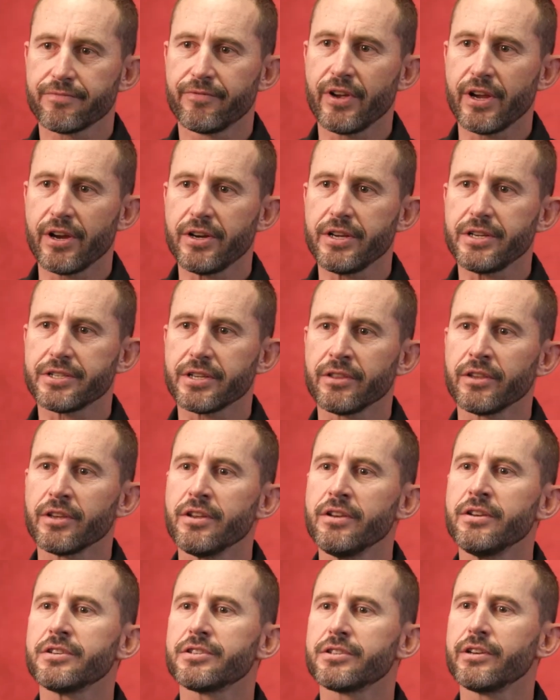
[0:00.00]
varies in the
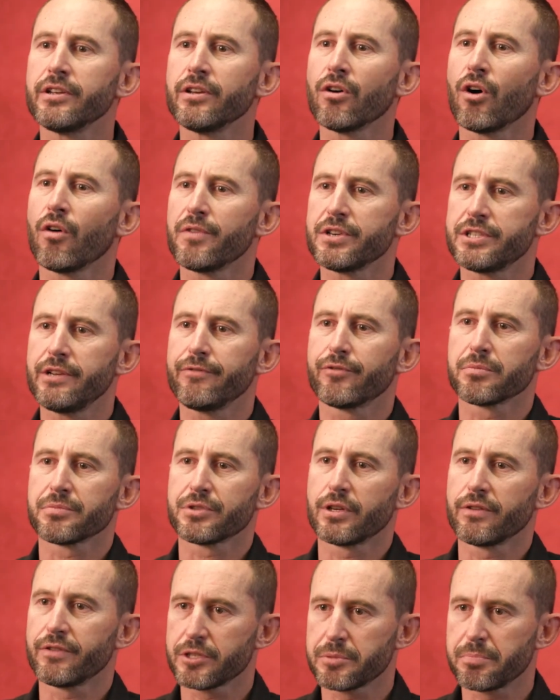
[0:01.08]
industry, obviously from
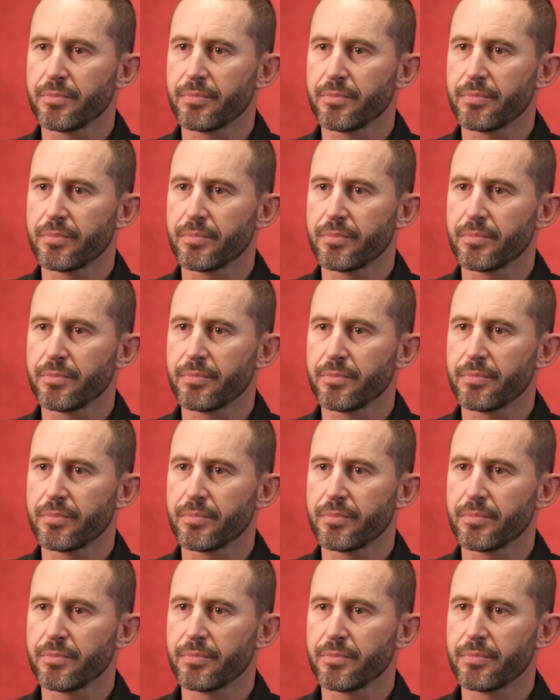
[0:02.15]
service